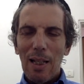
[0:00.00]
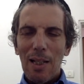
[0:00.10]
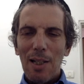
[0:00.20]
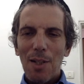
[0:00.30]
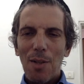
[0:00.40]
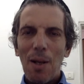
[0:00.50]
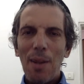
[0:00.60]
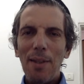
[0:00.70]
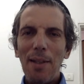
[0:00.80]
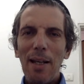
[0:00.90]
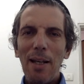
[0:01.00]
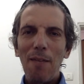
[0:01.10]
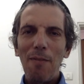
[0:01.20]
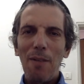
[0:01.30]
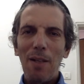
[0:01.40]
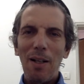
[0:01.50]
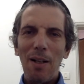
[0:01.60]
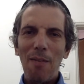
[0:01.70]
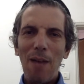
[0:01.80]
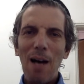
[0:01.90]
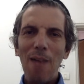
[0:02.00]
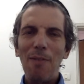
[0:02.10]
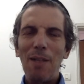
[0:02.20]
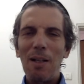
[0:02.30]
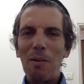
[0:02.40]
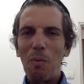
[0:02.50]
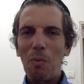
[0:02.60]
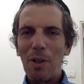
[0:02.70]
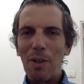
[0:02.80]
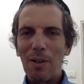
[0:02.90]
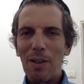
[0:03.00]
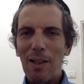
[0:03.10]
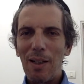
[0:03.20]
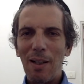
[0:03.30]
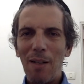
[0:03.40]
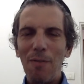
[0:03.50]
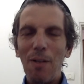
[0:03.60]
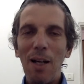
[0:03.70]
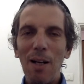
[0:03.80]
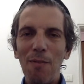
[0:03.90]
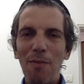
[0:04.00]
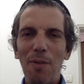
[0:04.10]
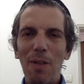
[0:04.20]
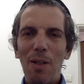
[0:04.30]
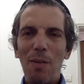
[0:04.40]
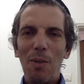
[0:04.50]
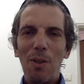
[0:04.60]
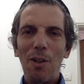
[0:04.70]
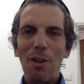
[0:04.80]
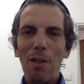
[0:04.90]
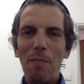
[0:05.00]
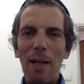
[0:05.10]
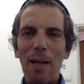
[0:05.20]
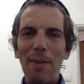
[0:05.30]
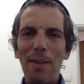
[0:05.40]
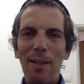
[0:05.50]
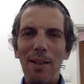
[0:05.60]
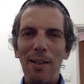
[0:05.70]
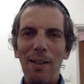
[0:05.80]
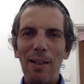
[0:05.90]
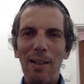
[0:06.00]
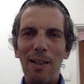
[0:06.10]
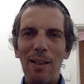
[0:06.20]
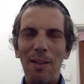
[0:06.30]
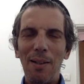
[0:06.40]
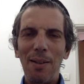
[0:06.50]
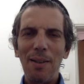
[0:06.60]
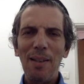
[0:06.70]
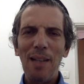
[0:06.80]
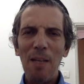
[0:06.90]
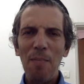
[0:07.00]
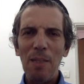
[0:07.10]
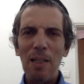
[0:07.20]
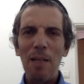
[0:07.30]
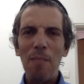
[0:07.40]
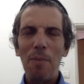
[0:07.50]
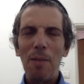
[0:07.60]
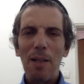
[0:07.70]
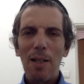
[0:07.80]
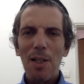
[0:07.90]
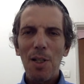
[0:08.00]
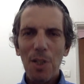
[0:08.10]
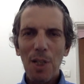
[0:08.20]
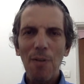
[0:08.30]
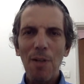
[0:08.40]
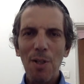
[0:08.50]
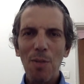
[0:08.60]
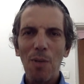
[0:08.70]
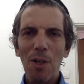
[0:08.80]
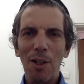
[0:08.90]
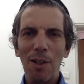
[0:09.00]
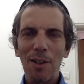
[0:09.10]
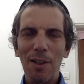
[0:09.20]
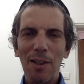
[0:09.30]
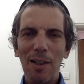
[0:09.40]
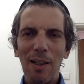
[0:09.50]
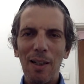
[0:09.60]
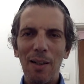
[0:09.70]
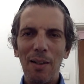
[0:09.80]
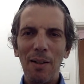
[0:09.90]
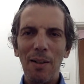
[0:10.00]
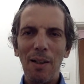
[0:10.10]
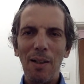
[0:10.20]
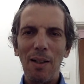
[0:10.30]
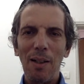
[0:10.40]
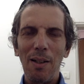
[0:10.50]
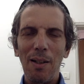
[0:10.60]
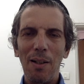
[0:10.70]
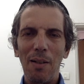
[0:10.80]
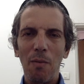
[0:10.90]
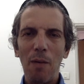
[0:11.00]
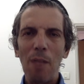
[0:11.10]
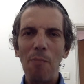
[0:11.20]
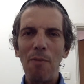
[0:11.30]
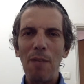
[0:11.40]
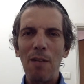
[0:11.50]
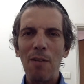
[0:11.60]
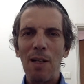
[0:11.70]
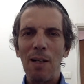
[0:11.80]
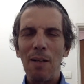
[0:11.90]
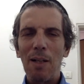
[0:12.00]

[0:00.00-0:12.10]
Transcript: So on the day of uh, of Ava, we're of love. We're learning about the the deep, deep, serious work in, in in the realm of Ira.